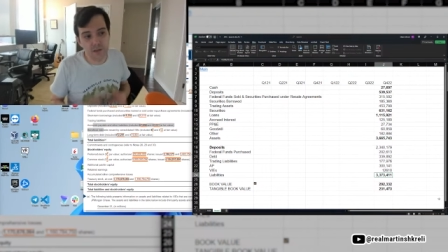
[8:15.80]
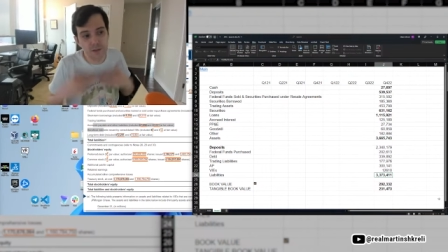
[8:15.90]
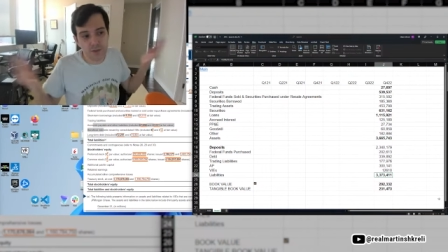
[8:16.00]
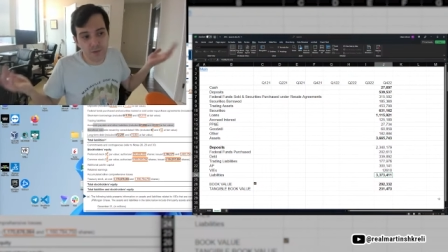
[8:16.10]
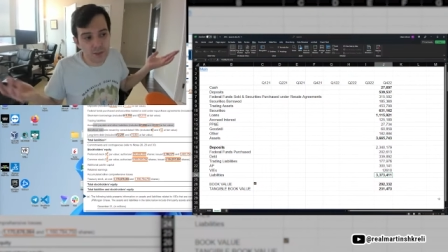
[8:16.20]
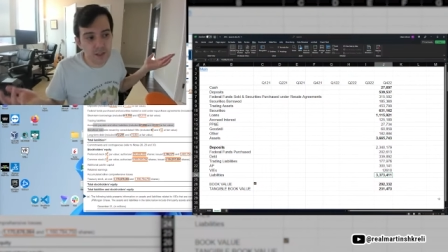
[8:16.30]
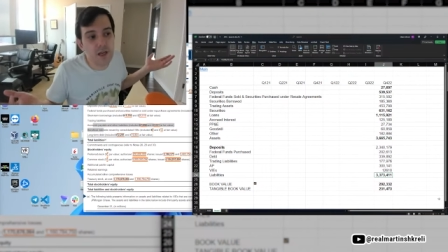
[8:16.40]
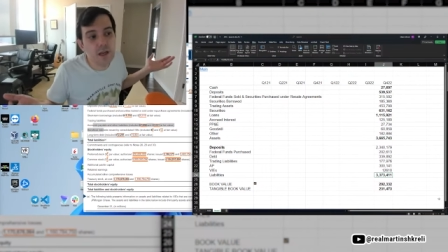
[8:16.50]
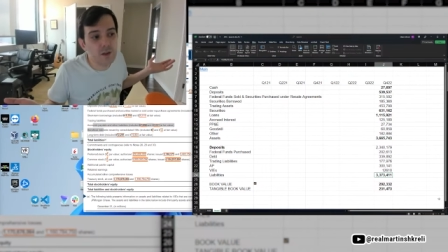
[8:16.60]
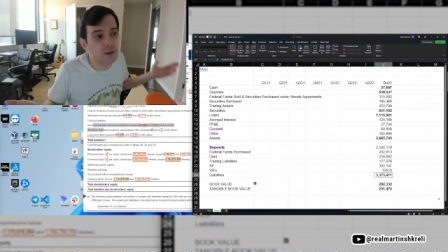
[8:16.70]
doesn't really tell
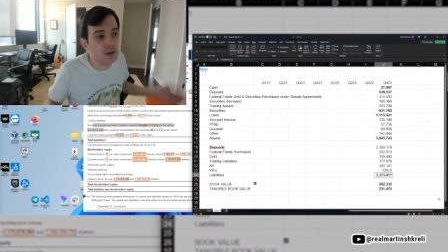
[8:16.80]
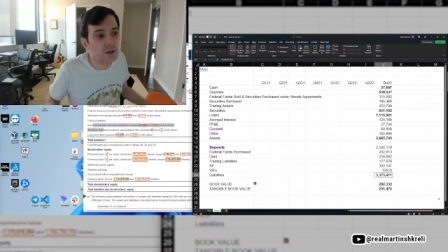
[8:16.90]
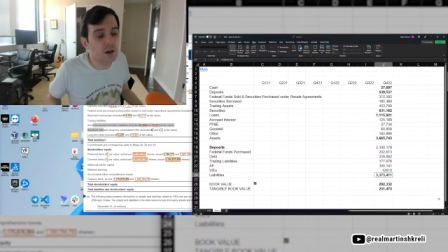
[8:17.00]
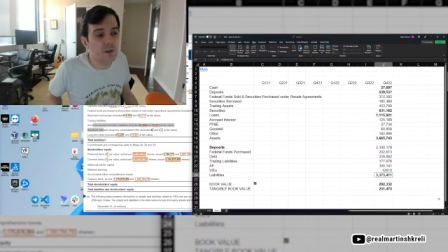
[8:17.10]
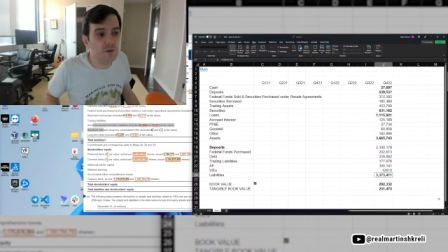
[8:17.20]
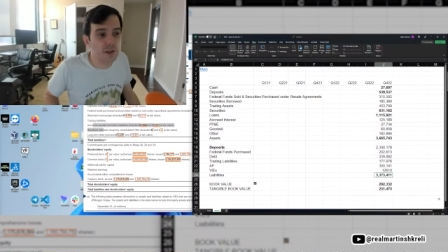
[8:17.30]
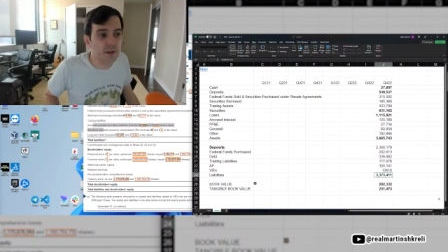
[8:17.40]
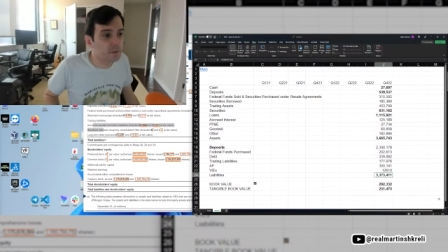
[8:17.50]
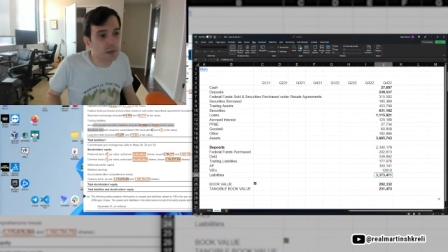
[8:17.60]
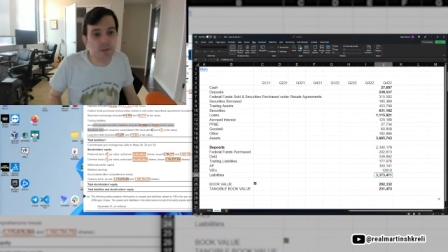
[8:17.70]
you anything other
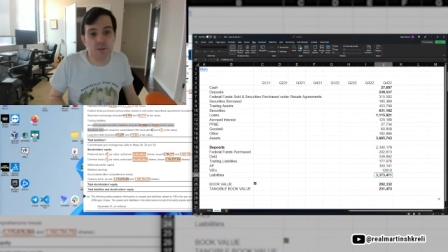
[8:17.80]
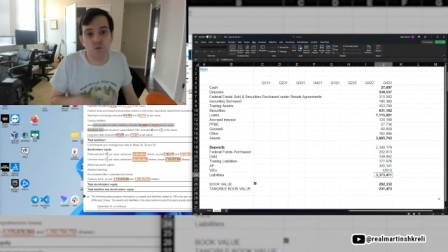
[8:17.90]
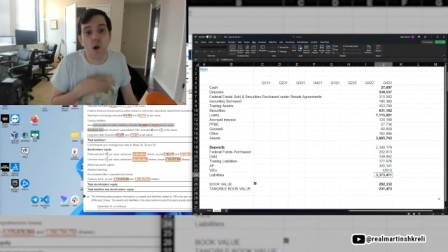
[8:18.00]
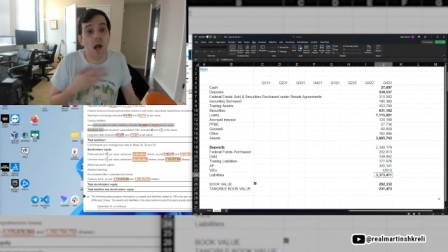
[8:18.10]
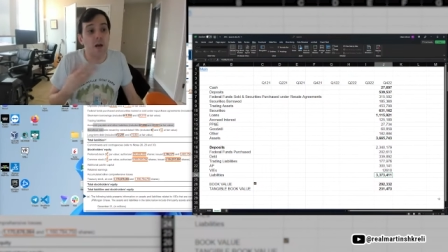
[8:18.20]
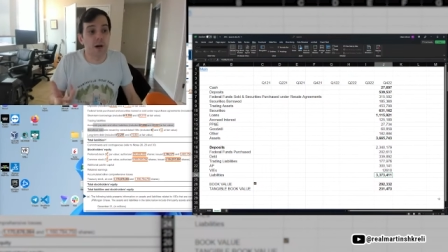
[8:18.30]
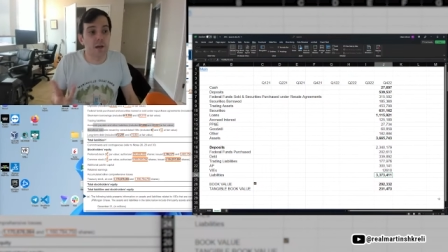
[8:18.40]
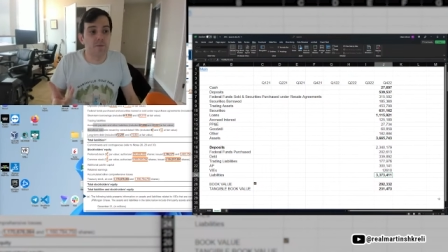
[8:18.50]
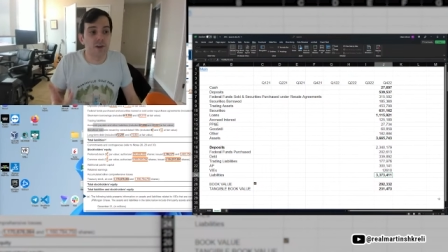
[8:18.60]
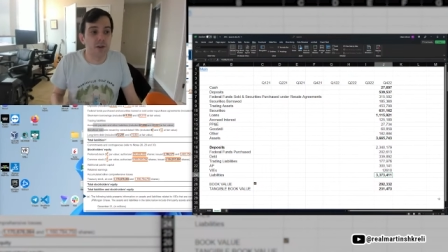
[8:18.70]
than the maybe the rock
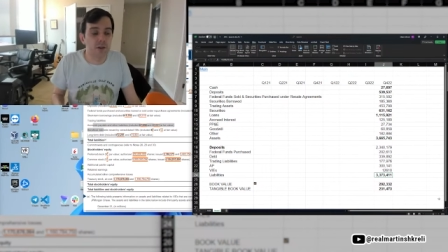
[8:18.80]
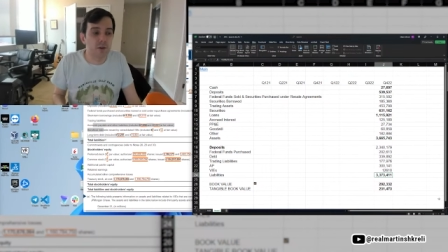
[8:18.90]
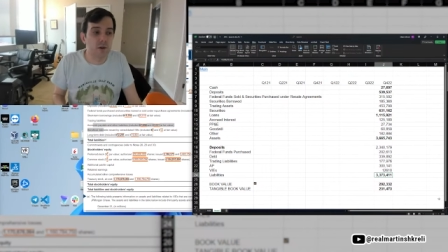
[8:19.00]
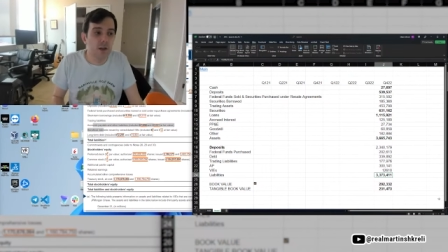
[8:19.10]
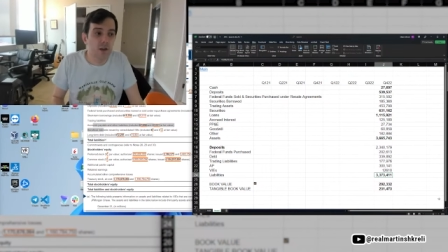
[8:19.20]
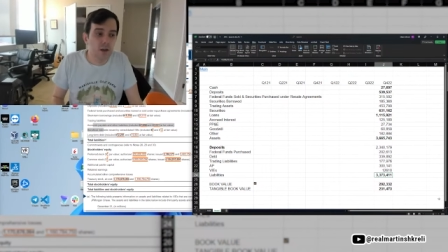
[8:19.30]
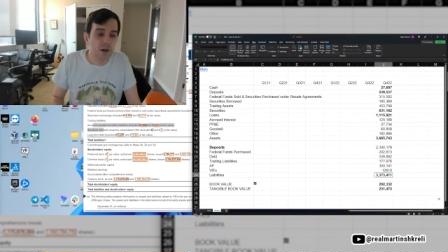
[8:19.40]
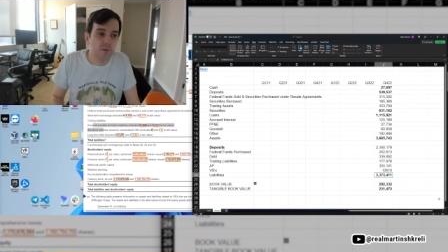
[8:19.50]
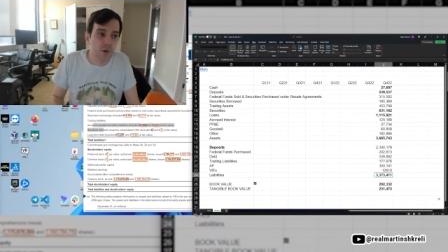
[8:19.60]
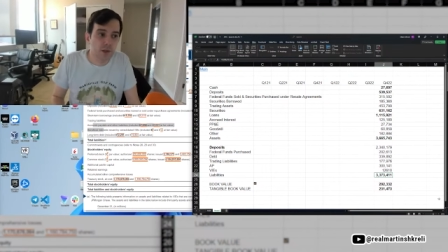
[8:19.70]
bottom value
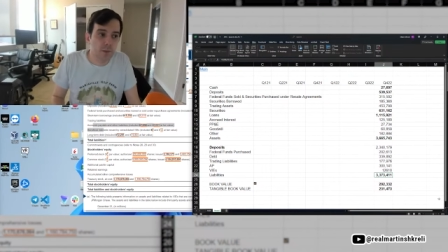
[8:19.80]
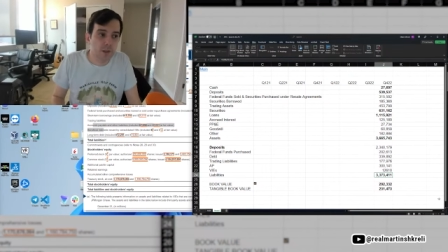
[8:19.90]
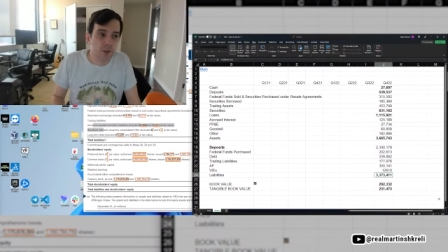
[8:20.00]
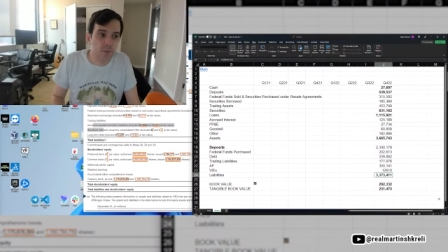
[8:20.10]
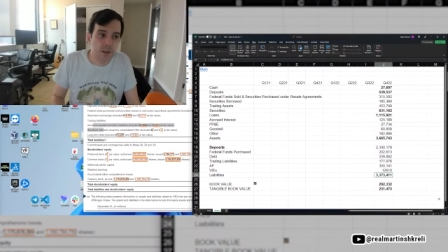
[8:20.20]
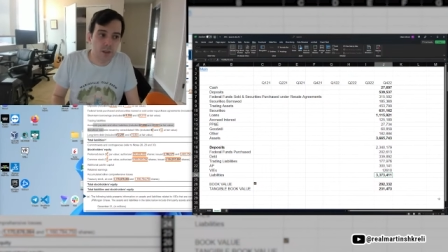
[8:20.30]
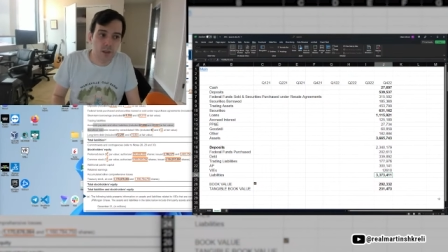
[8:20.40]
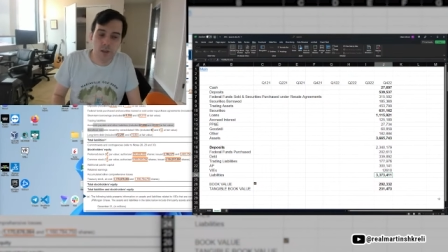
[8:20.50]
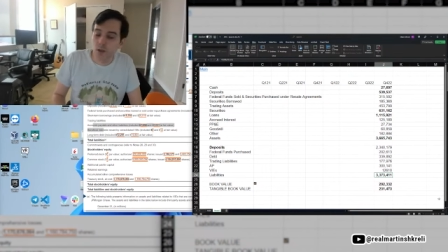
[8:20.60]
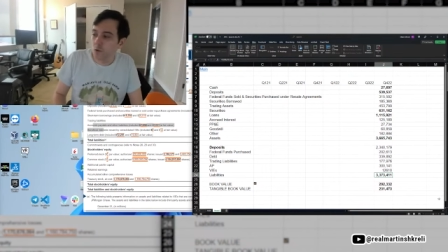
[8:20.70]
of what a company should
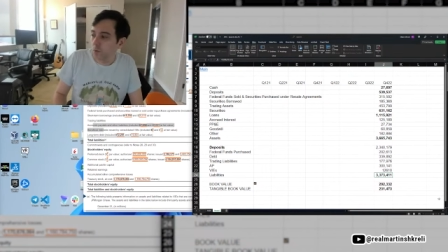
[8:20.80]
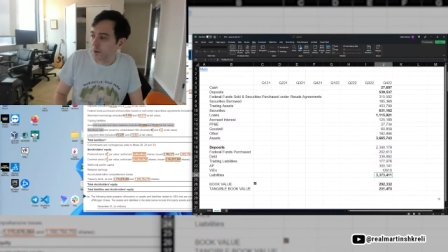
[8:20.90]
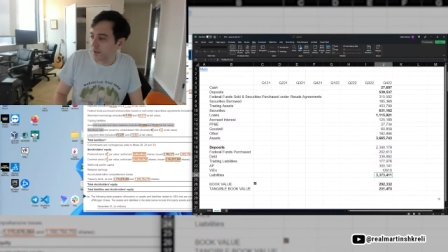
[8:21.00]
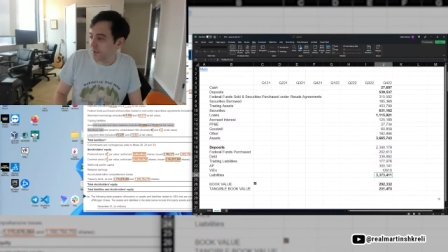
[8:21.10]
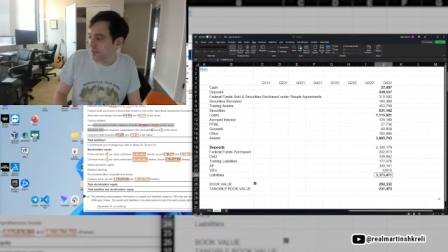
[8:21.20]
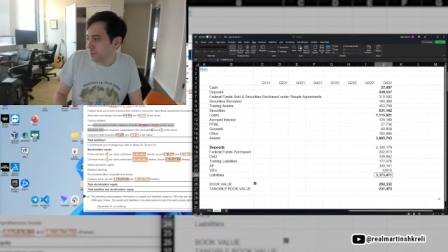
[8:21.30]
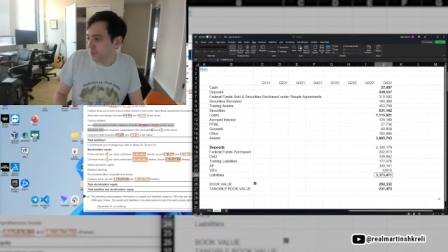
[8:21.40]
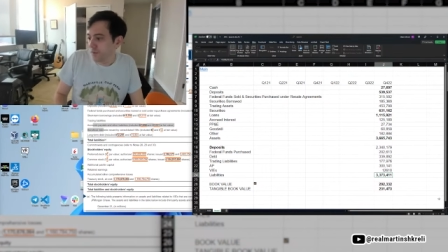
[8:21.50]
be. Whereas book